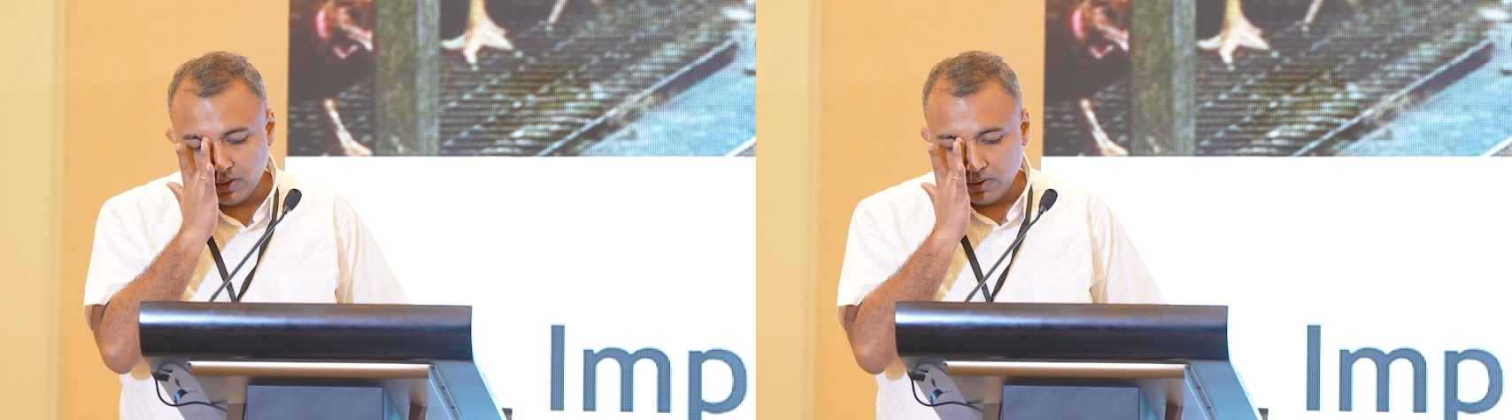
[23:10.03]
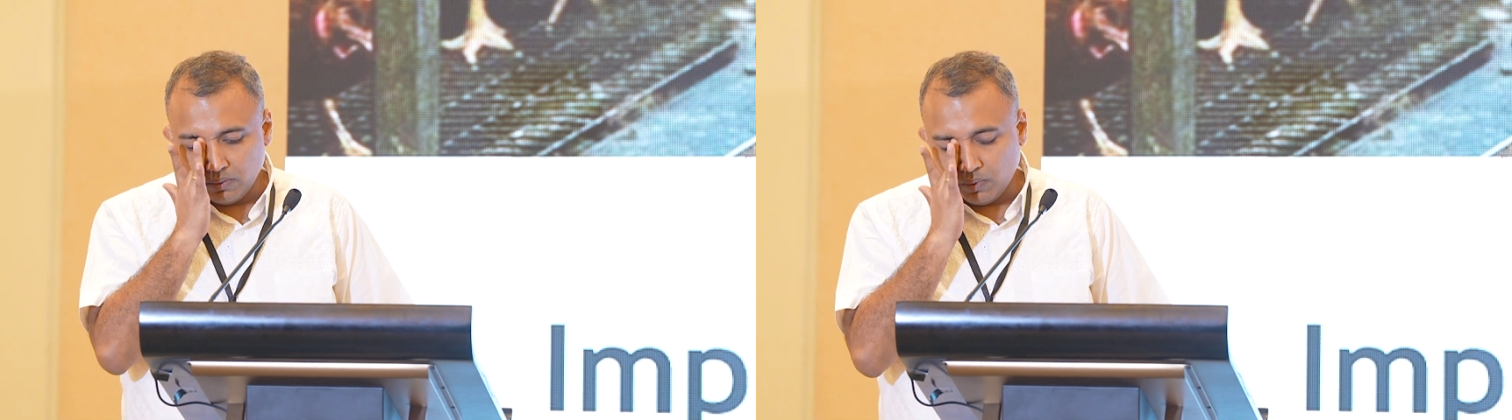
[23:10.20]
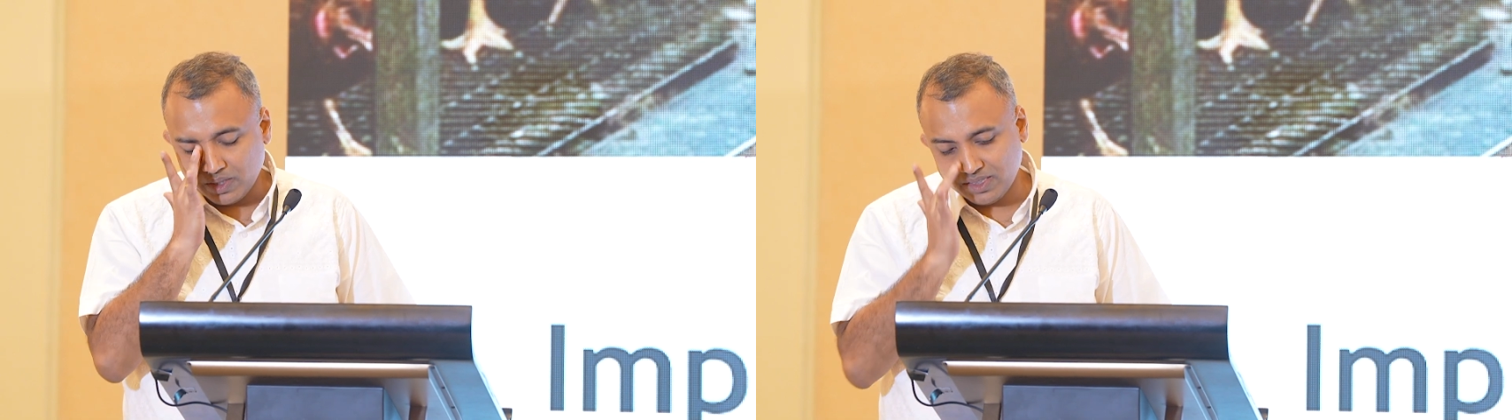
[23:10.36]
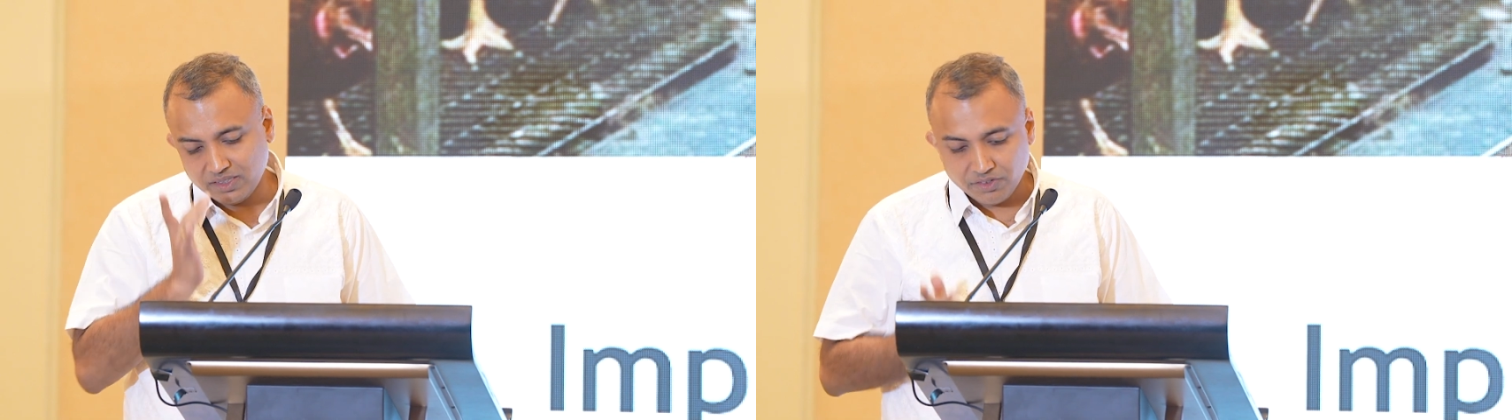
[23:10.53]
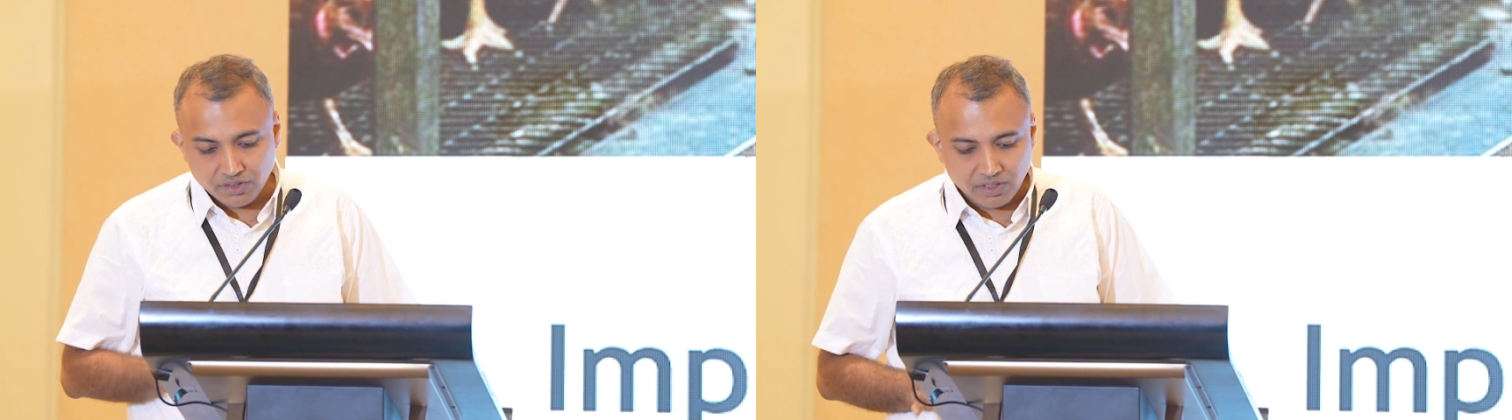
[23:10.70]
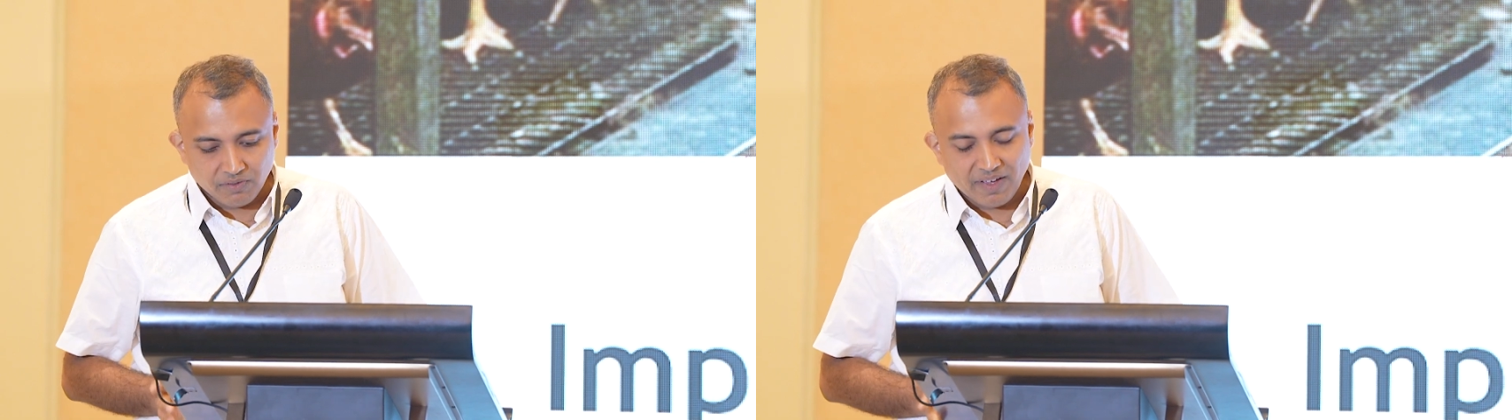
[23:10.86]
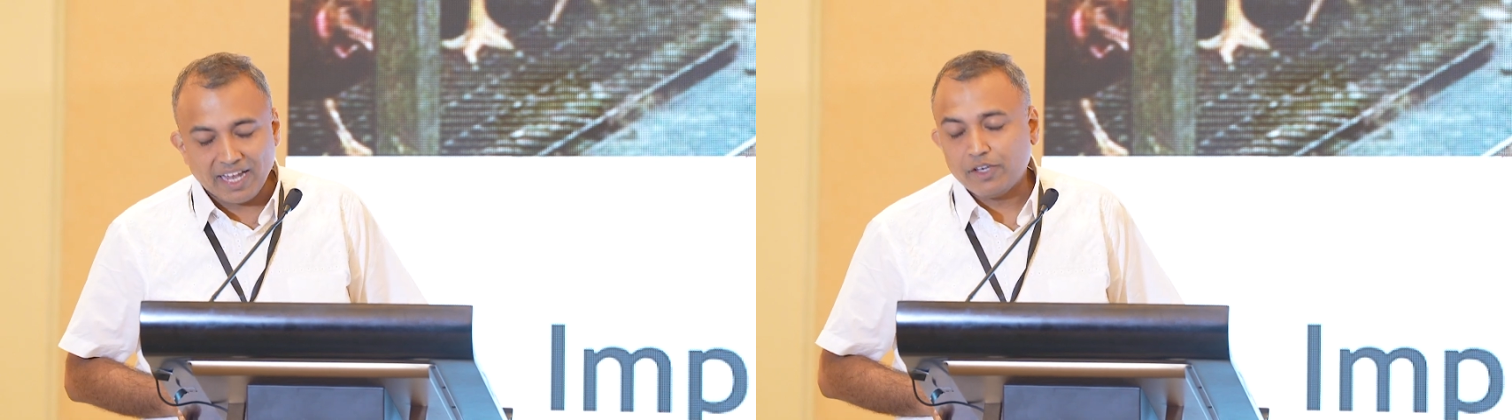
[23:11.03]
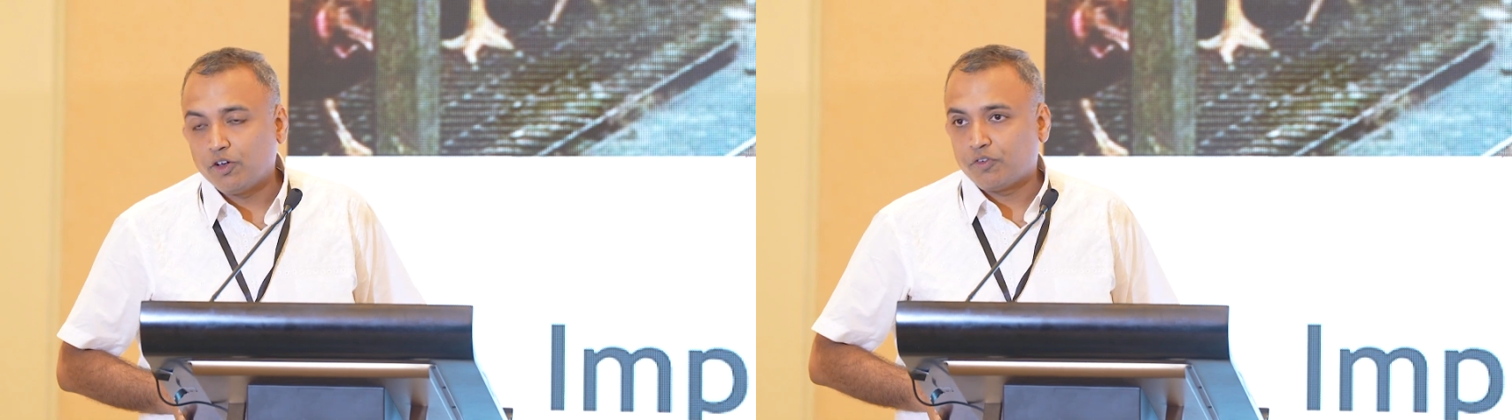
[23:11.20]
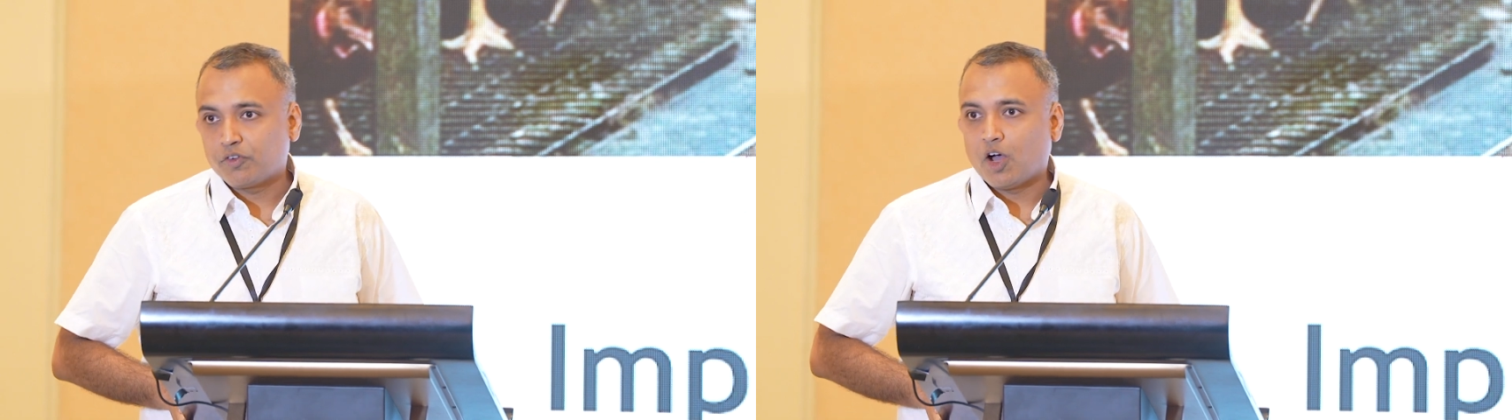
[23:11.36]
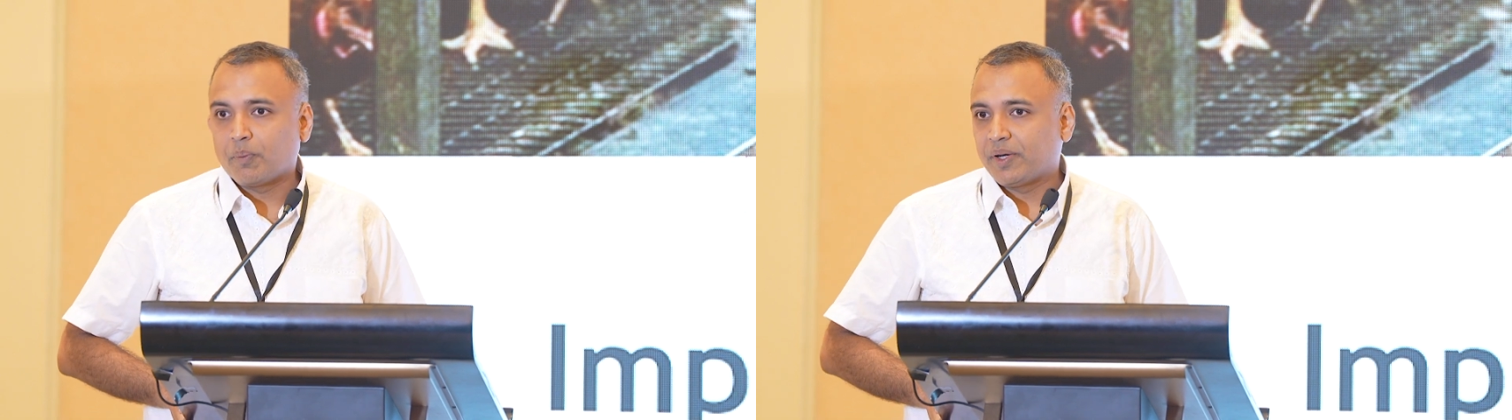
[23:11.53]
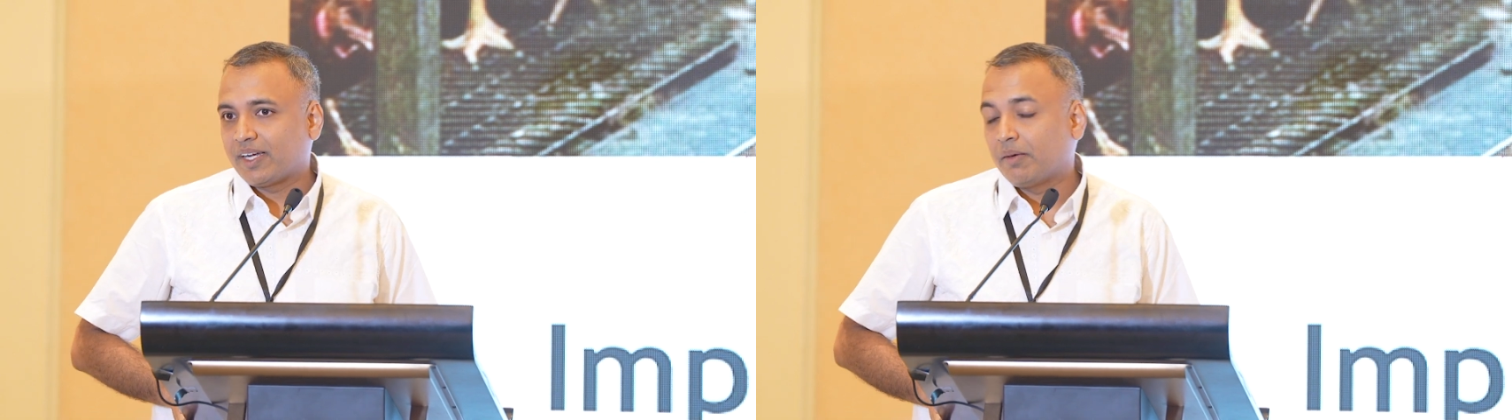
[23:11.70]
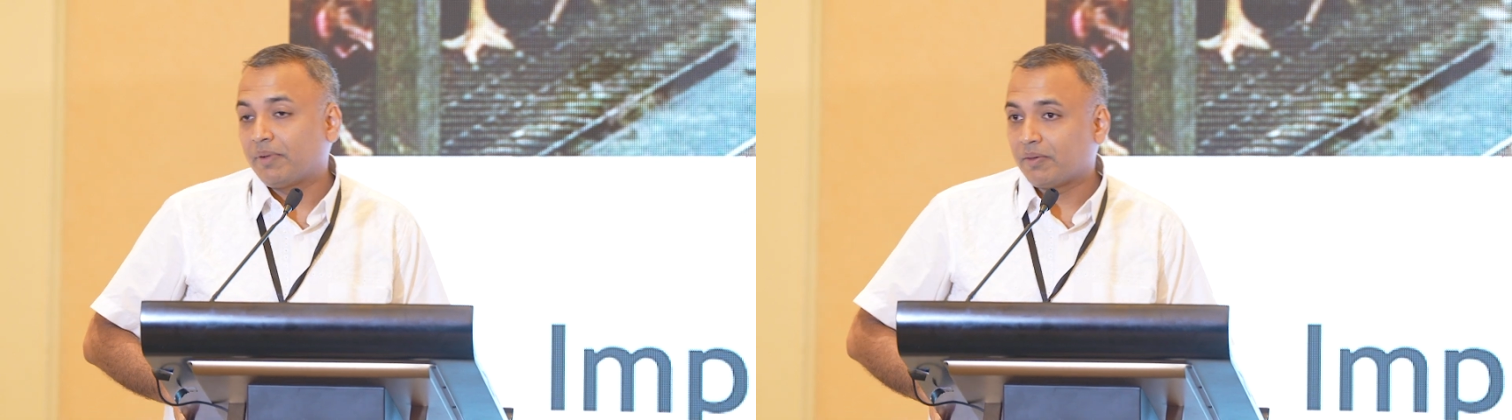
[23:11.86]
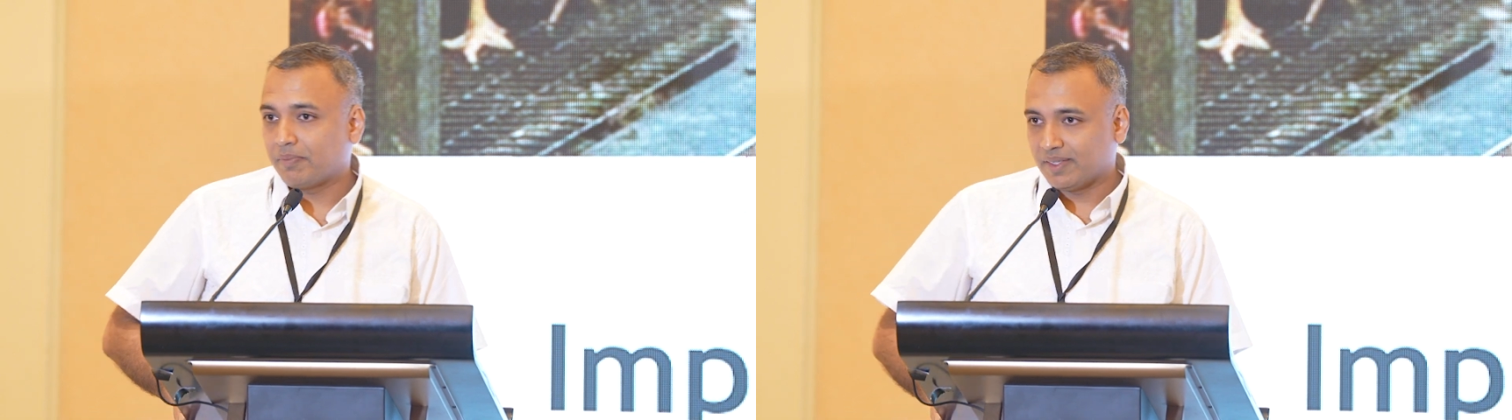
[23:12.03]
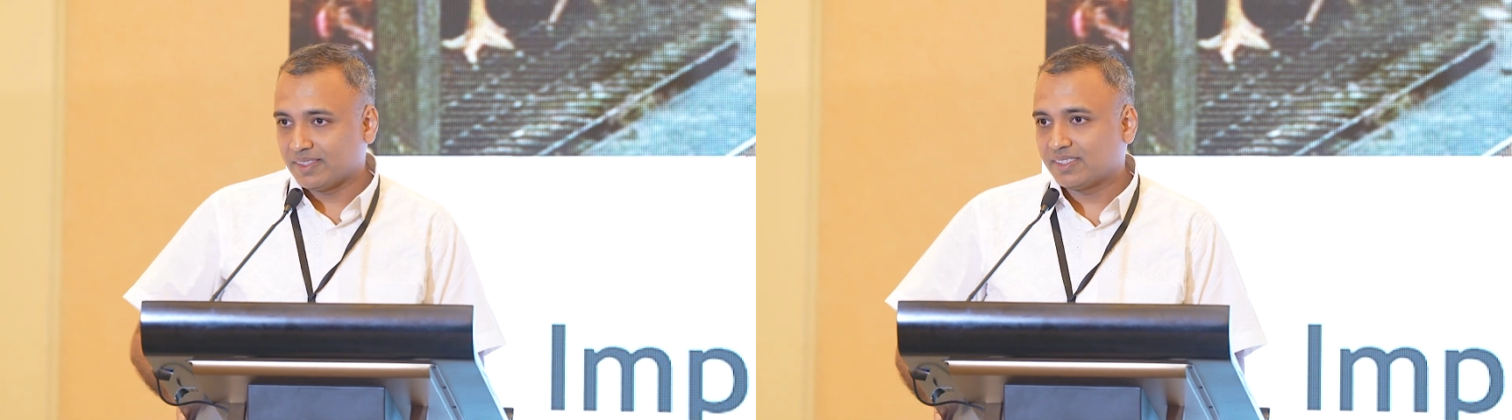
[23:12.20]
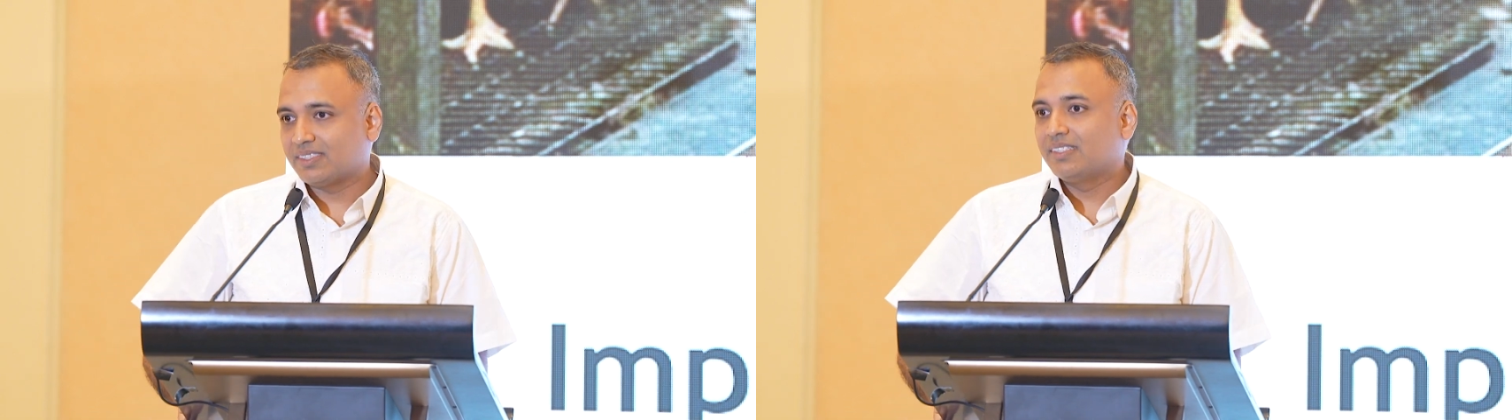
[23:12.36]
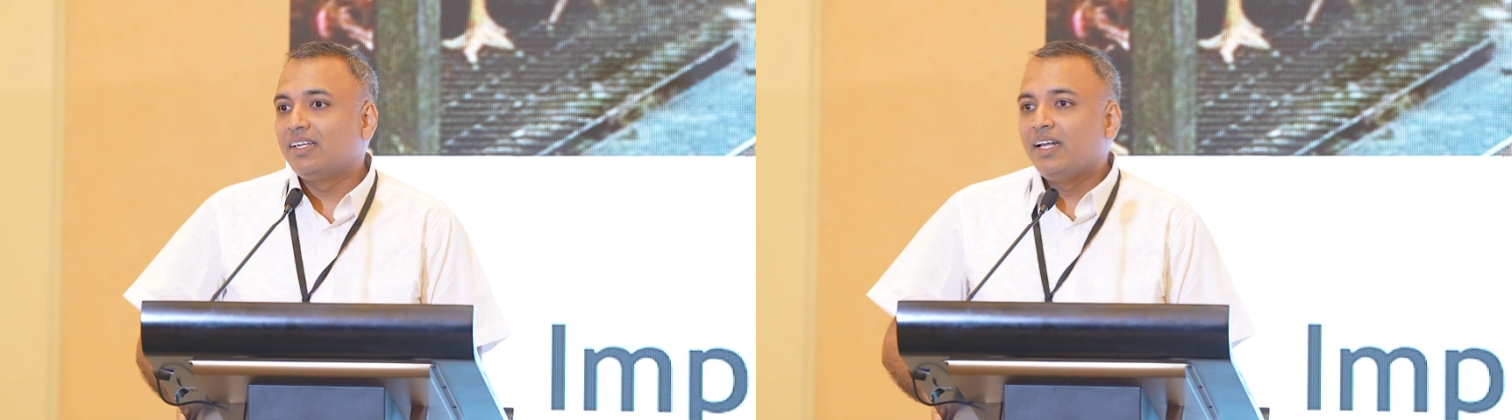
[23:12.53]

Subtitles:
what's the real value of corporate commitments?